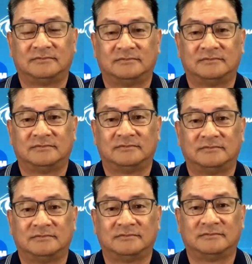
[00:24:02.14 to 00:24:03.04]

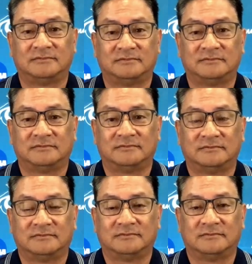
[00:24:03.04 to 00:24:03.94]

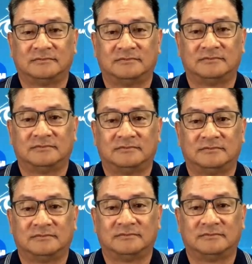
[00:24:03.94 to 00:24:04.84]

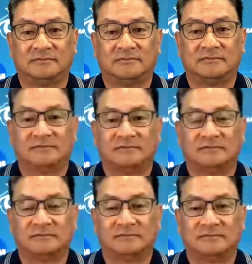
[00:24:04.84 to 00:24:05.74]

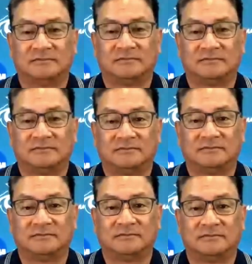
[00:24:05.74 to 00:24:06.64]

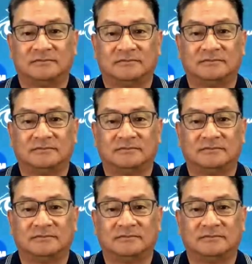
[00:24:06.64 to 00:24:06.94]
No words are spoken by the person on screen.